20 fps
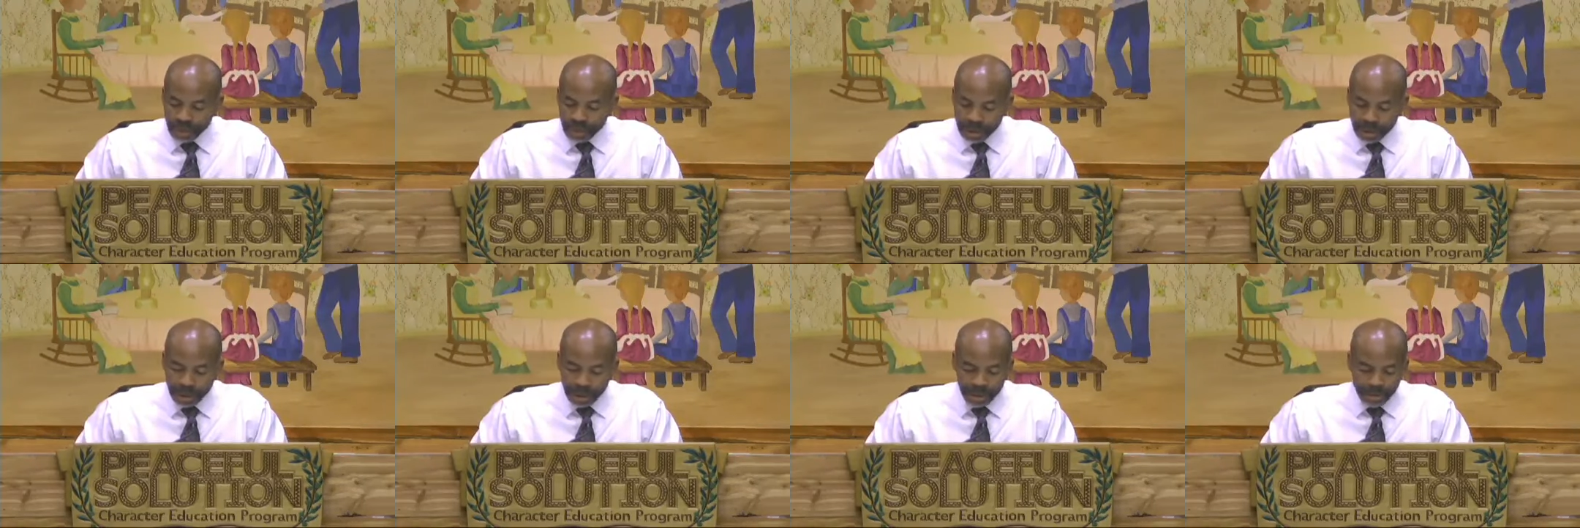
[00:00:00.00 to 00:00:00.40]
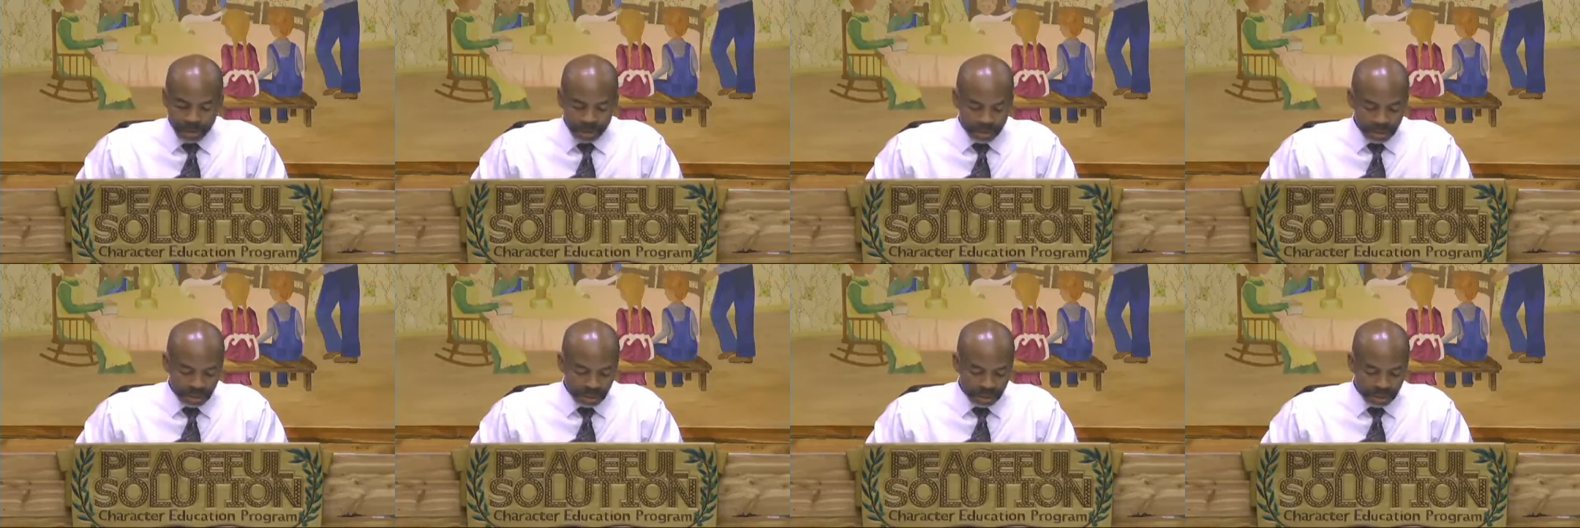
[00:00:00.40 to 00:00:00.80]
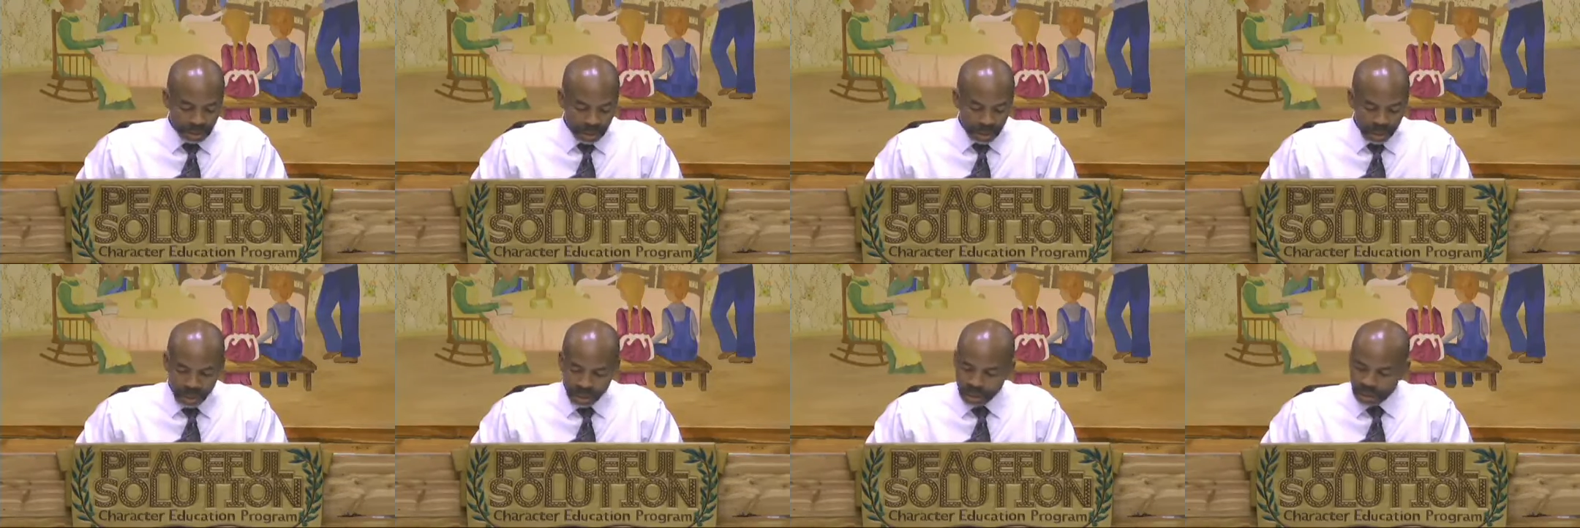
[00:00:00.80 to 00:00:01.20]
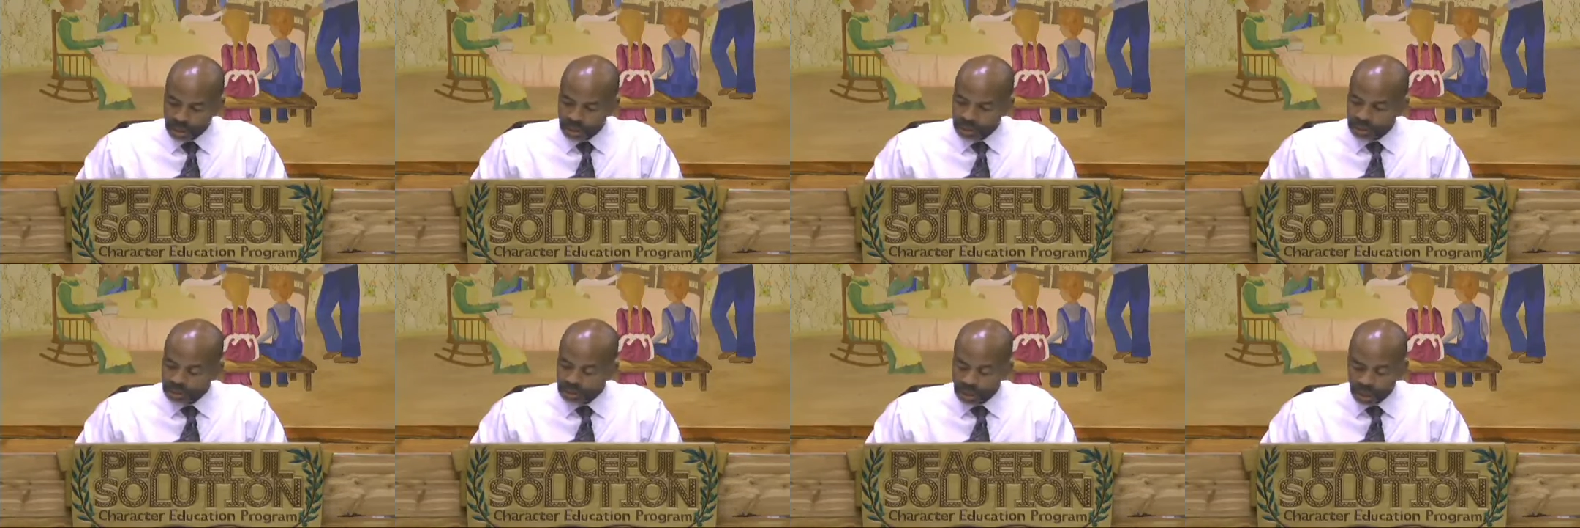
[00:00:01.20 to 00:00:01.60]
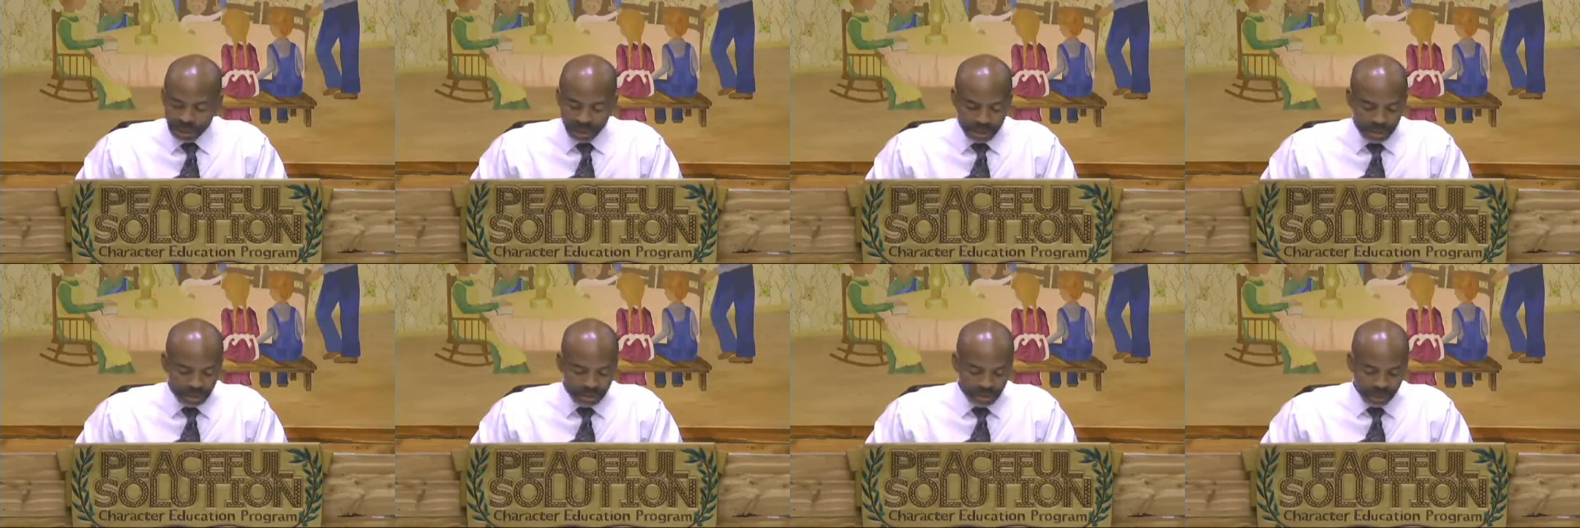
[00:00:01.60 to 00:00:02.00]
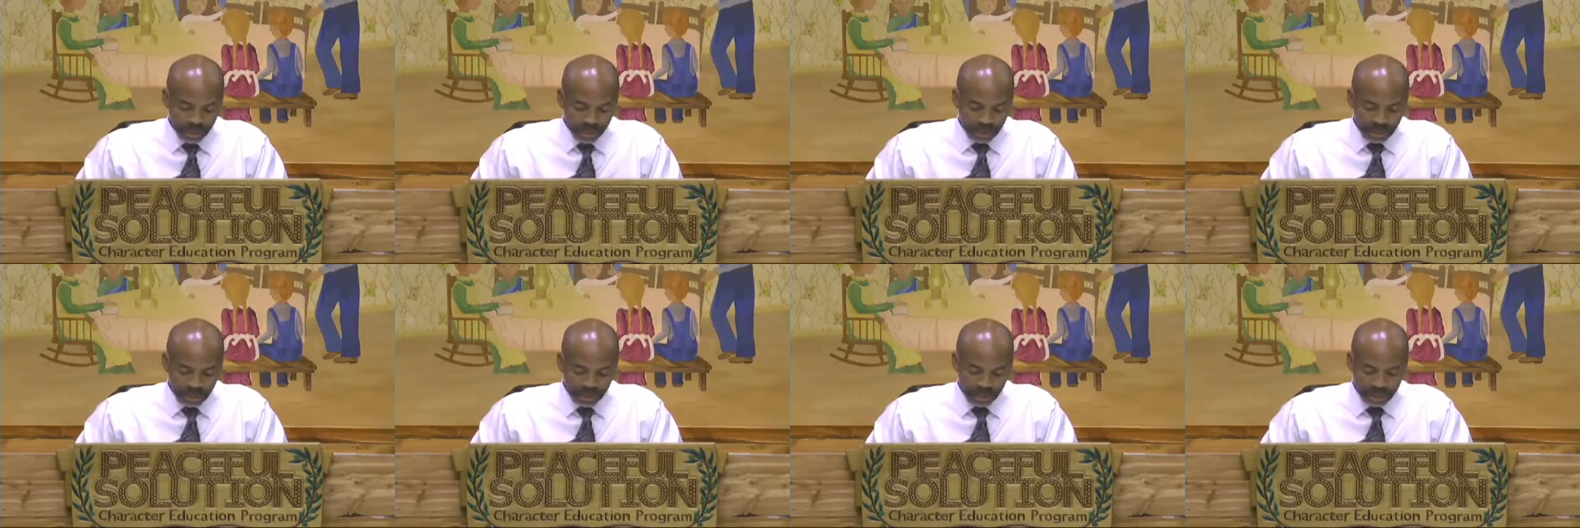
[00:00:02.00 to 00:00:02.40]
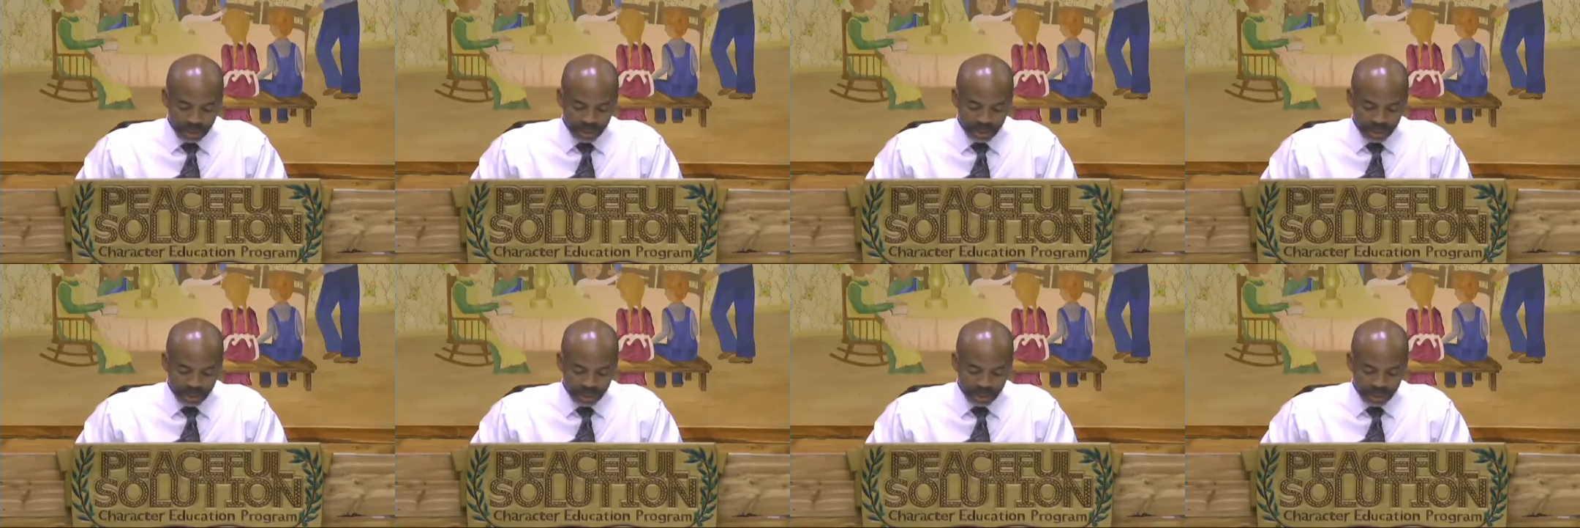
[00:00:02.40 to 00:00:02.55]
This is slide number 14.